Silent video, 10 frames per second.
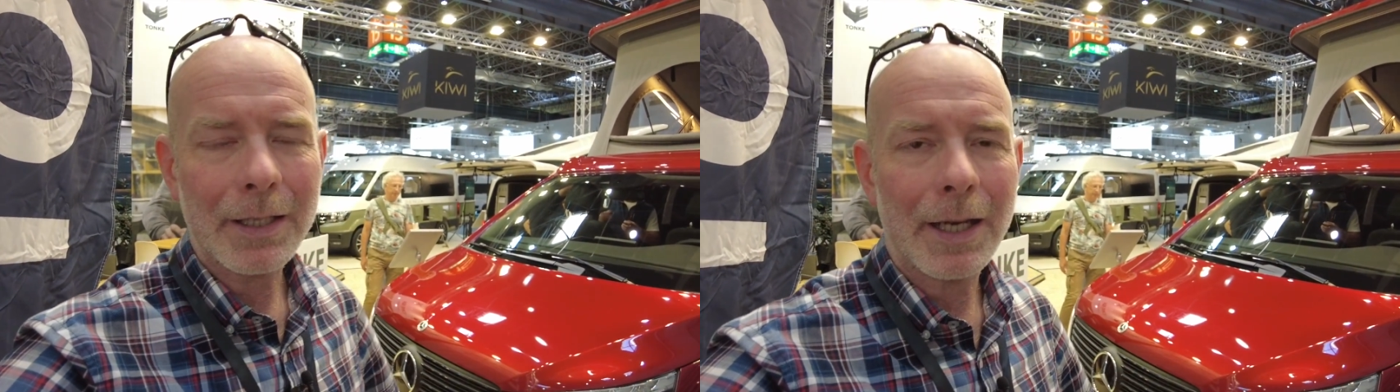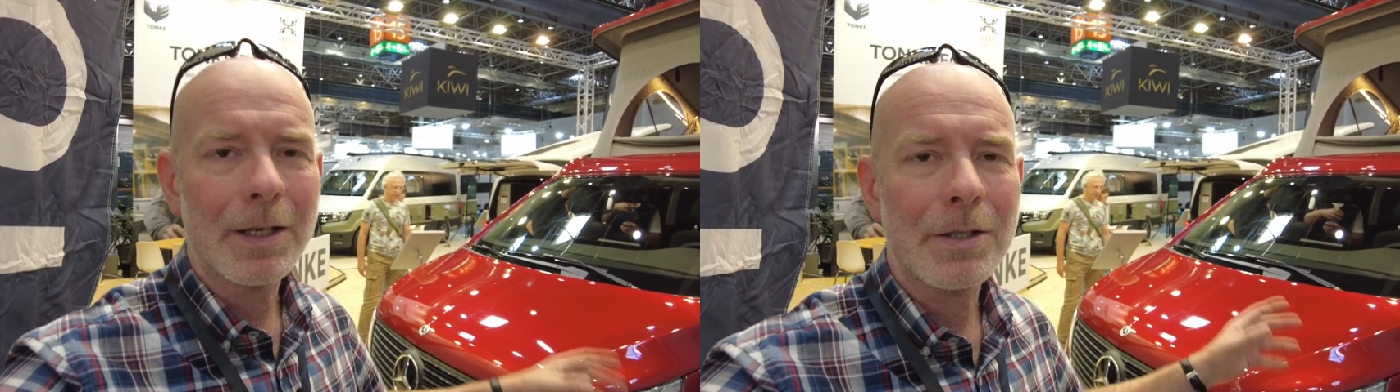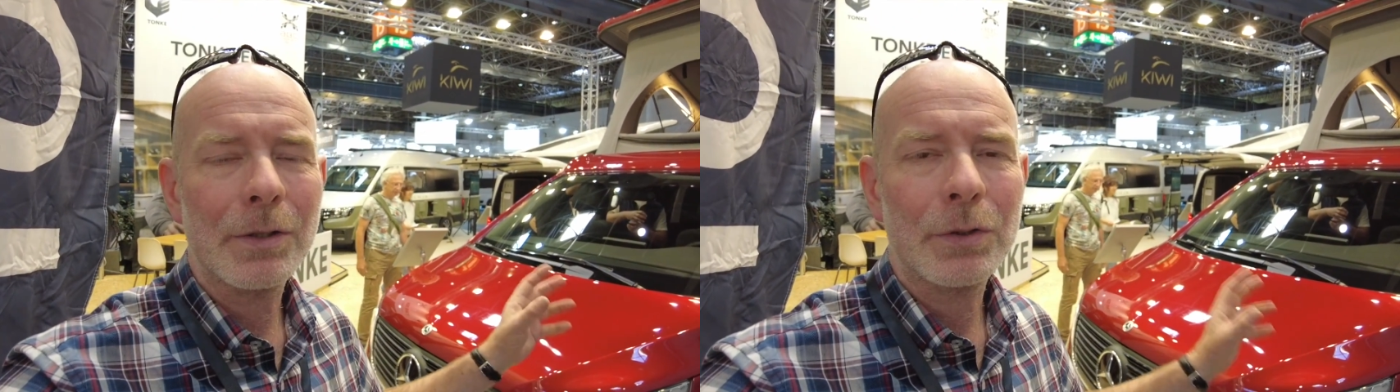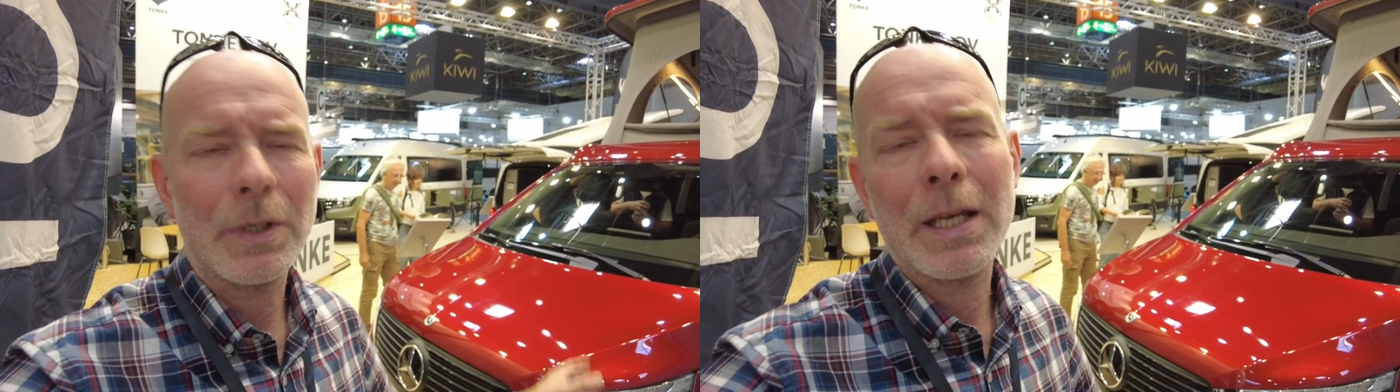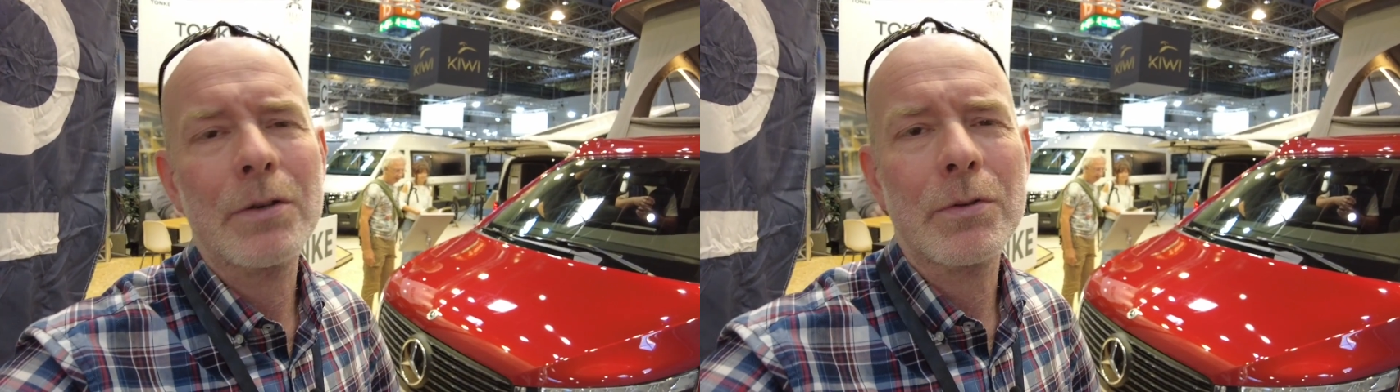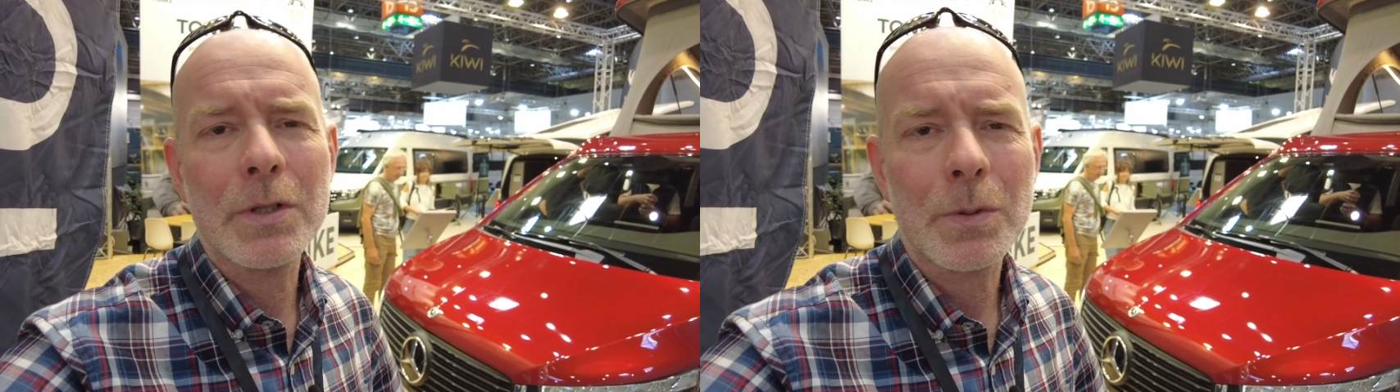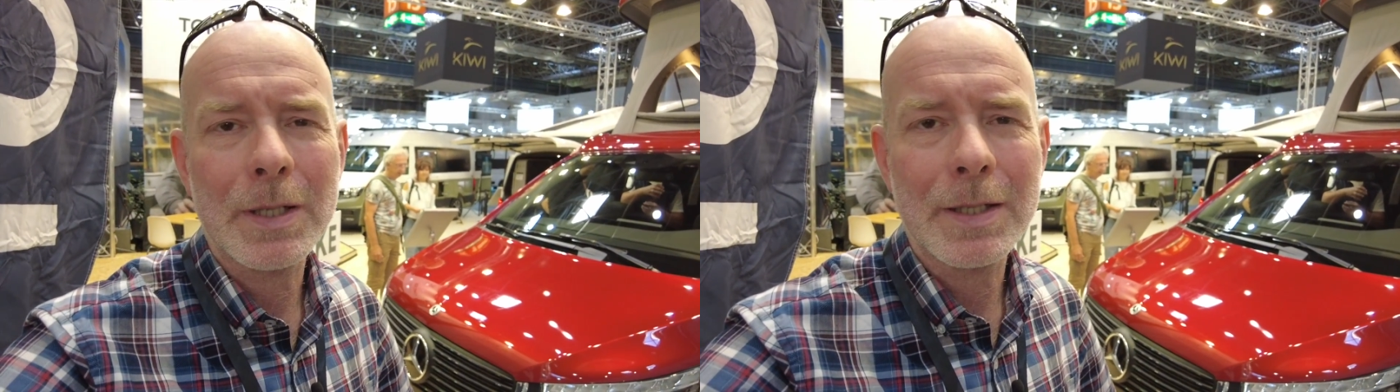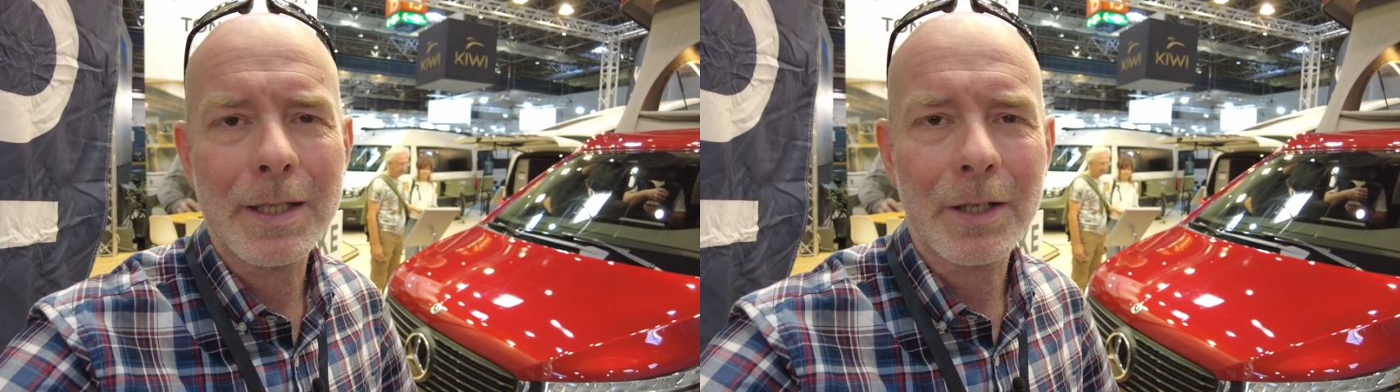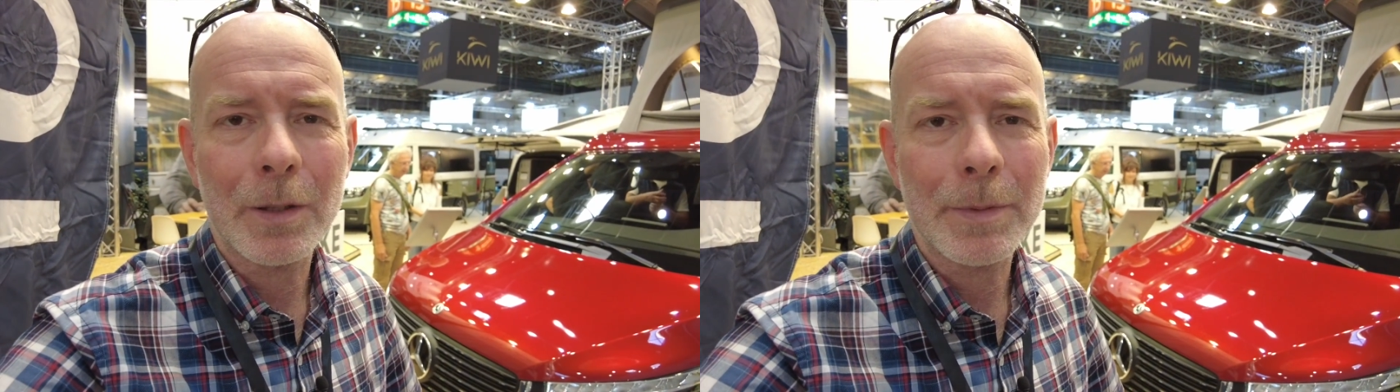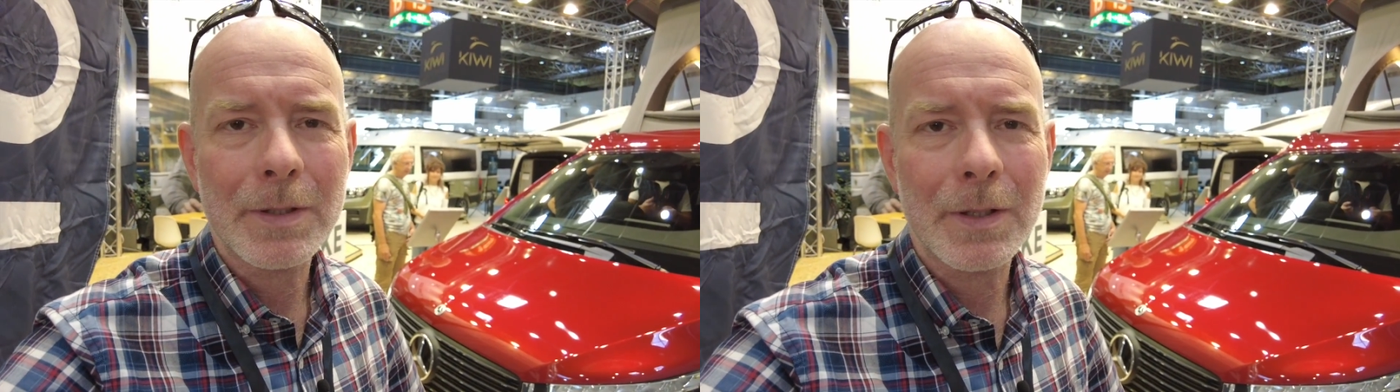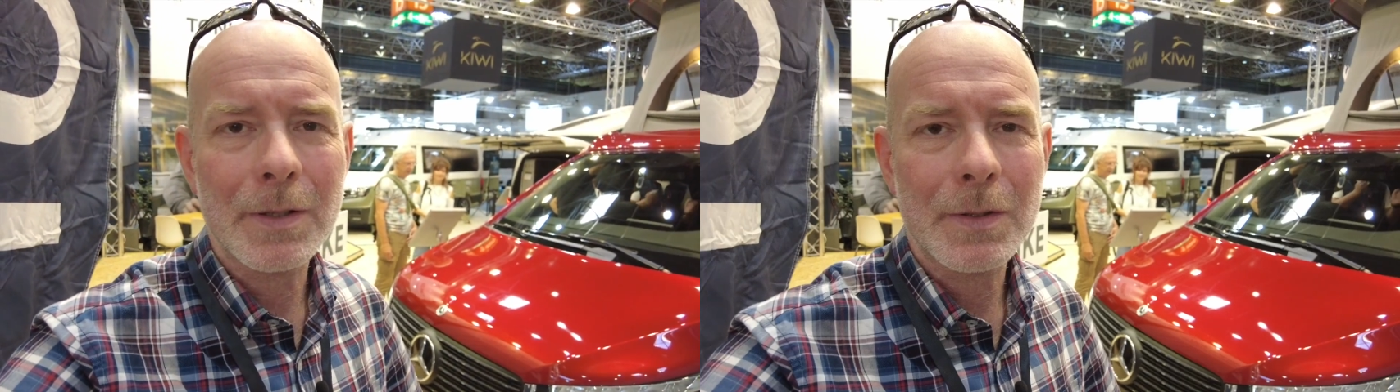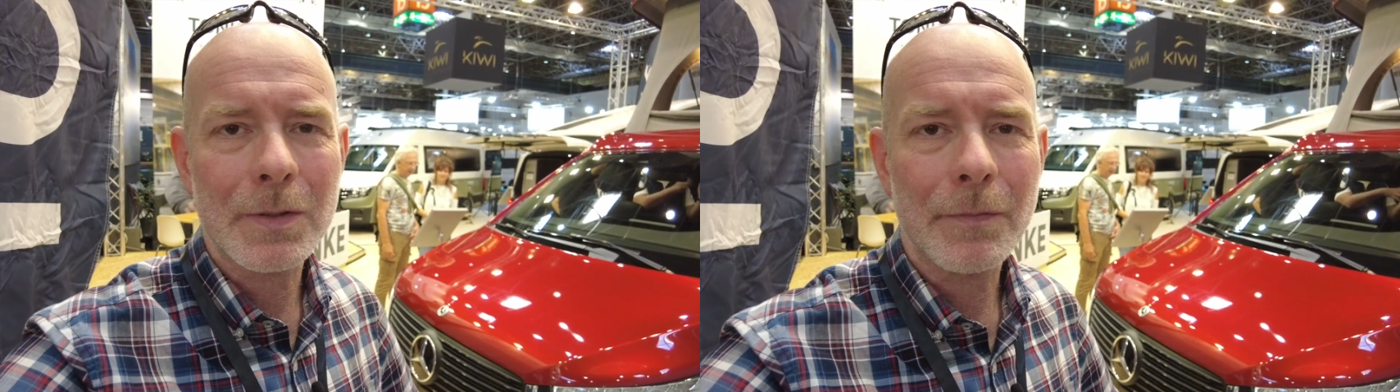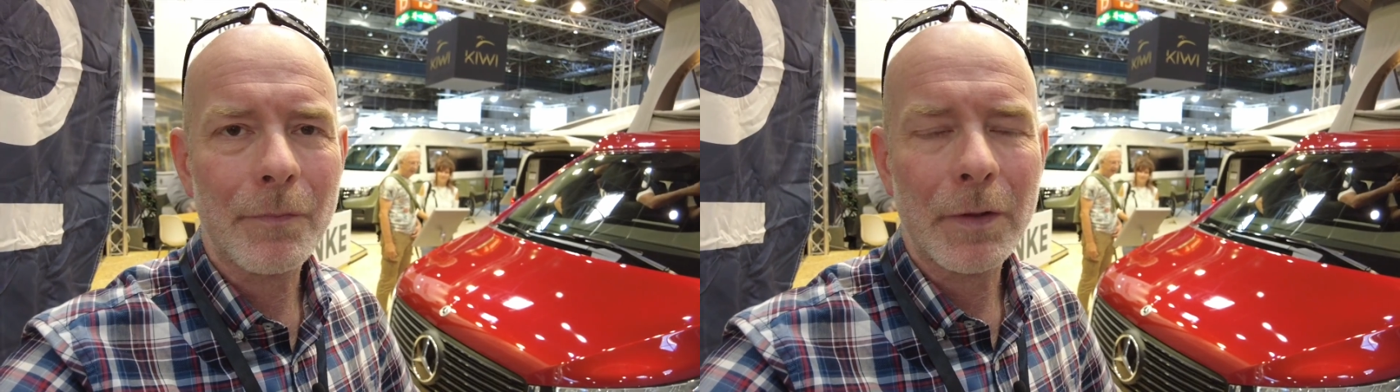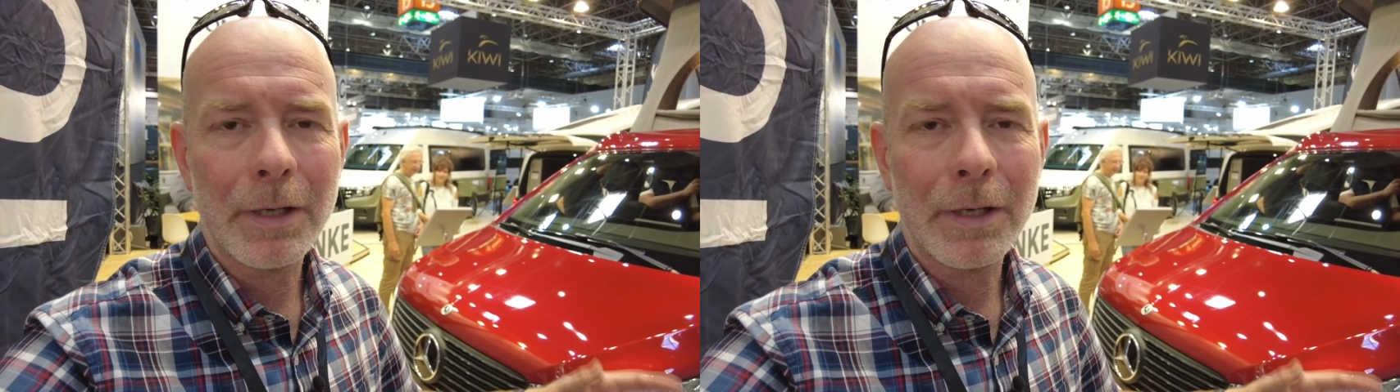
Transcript: It can do 320 kilometers